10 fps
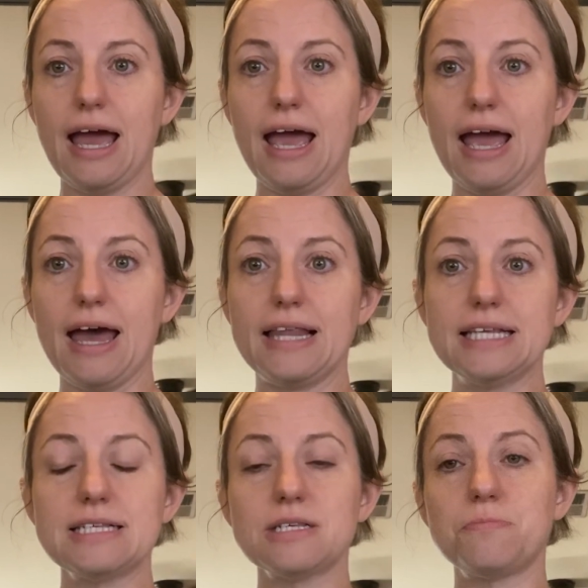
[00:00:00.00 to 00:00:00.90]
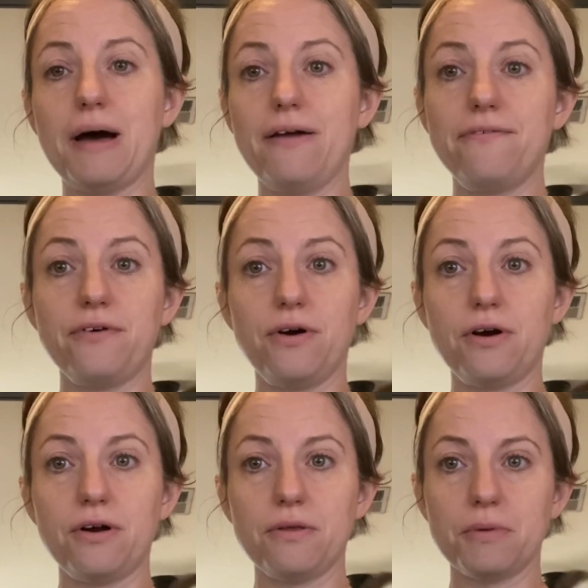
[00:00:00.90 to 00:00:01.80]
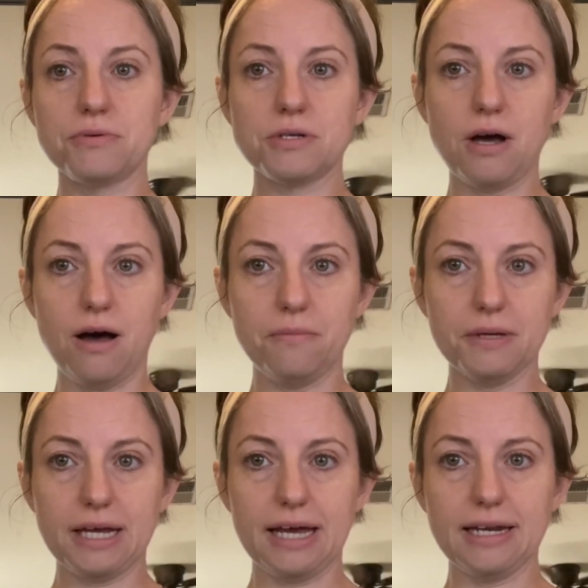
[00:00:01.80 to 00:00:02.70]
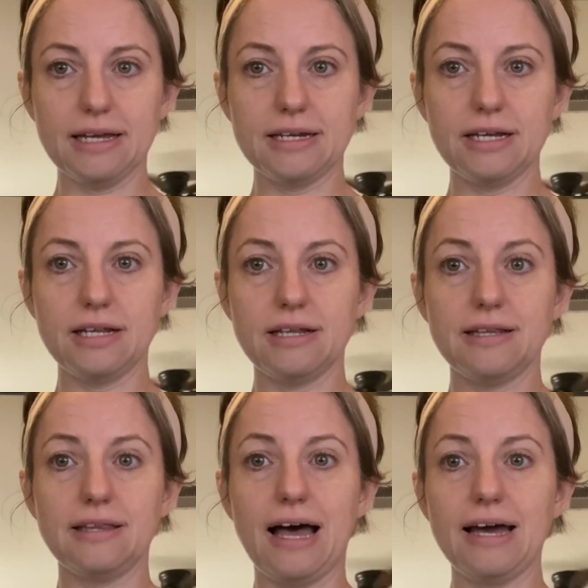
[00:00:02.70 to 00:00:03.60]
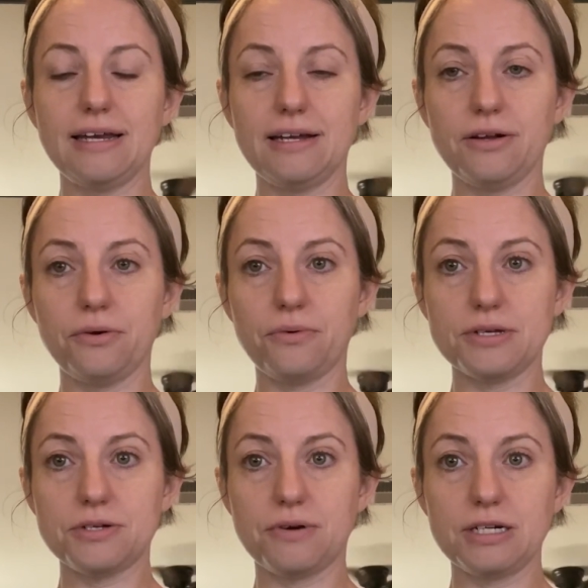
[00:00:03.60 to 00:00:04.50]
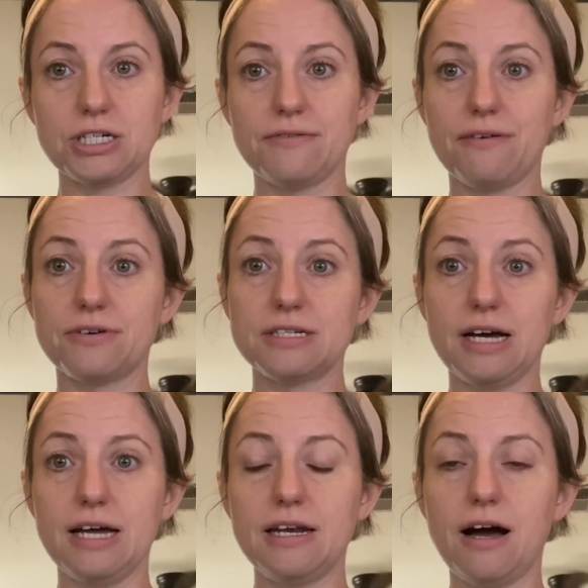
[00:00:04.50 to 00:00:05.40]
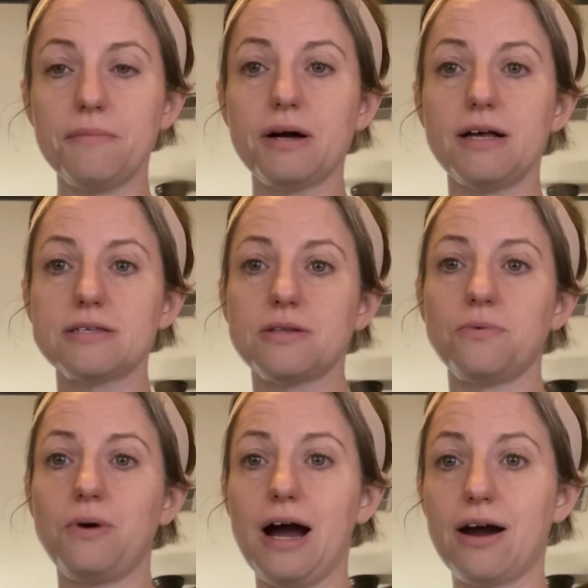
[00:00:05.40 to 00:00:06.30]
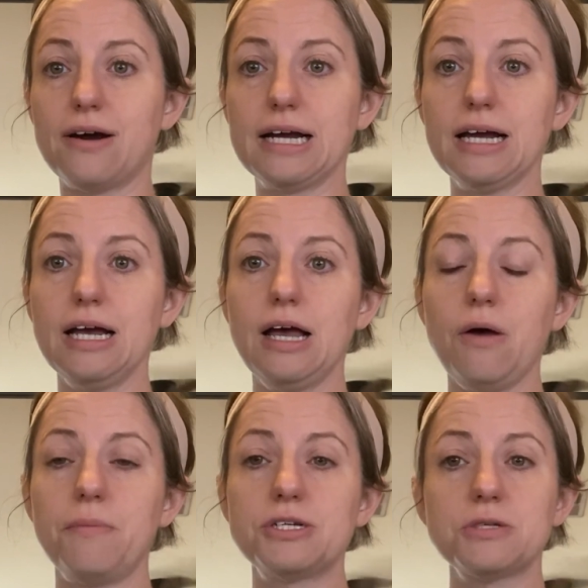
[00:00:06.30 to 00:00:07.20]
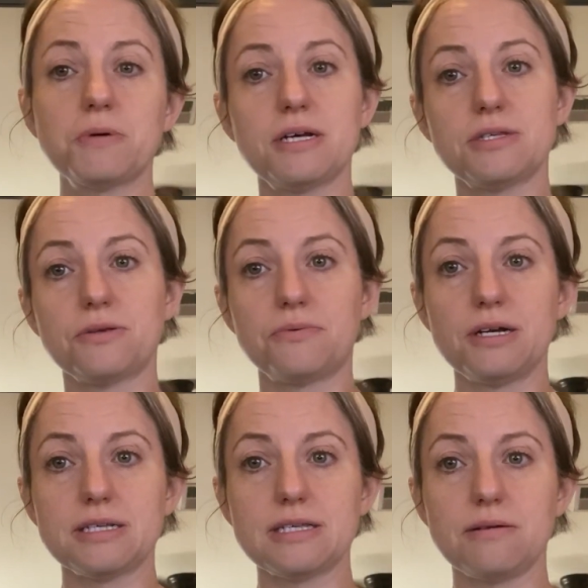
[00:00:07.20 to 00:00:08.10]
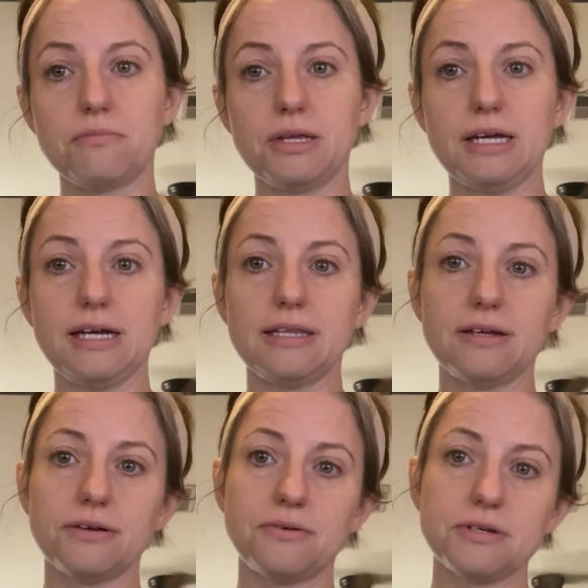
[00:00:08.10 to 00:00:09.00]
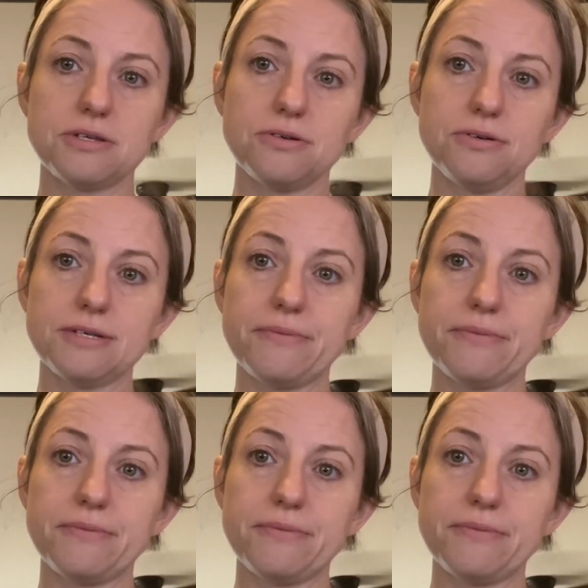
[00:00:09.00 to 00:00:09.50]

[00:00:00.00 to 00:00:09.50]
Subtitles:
and this is by far the most complicated lighting restoration I've ever done, not because of the wiring, but just because of the reassembly and the crystals.